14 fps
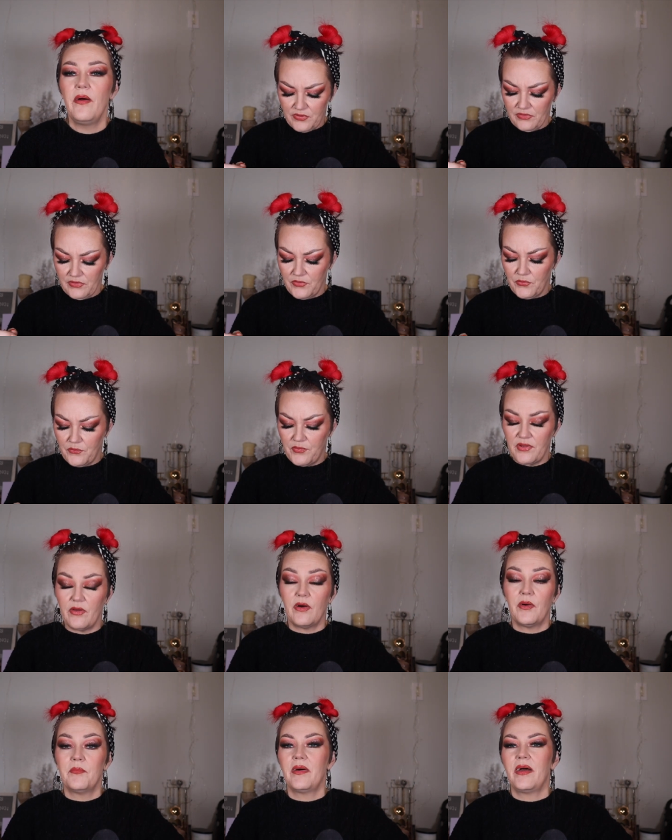Put a little bit
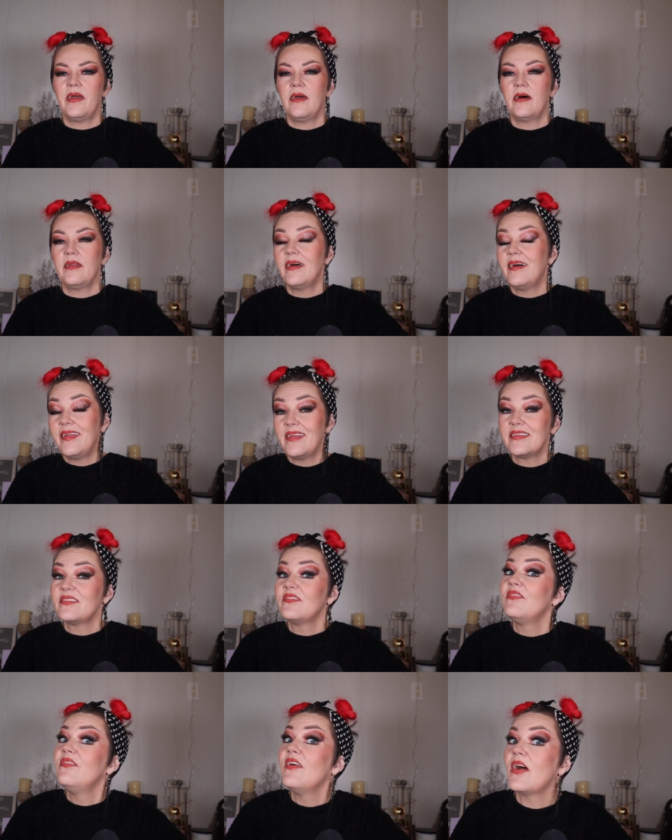on my hand. It is
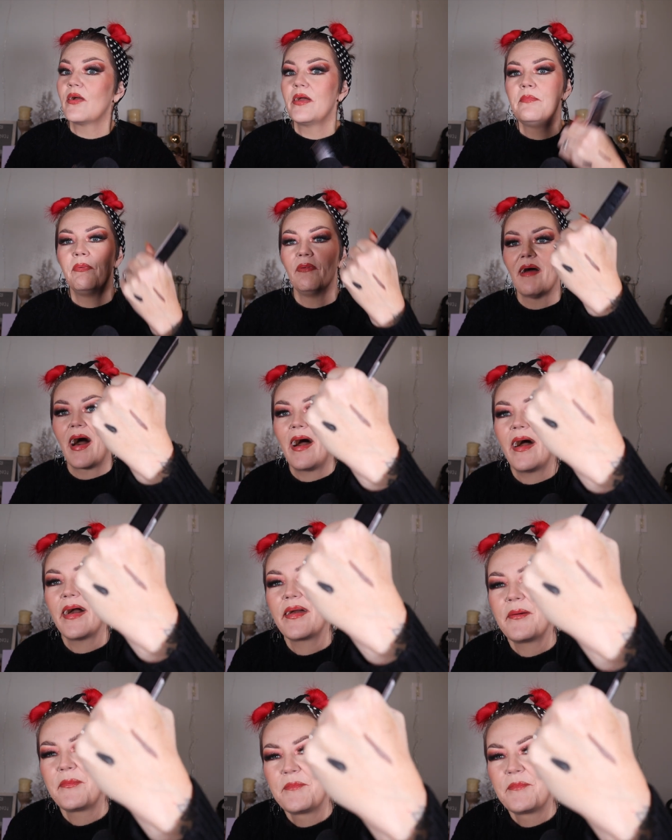very black.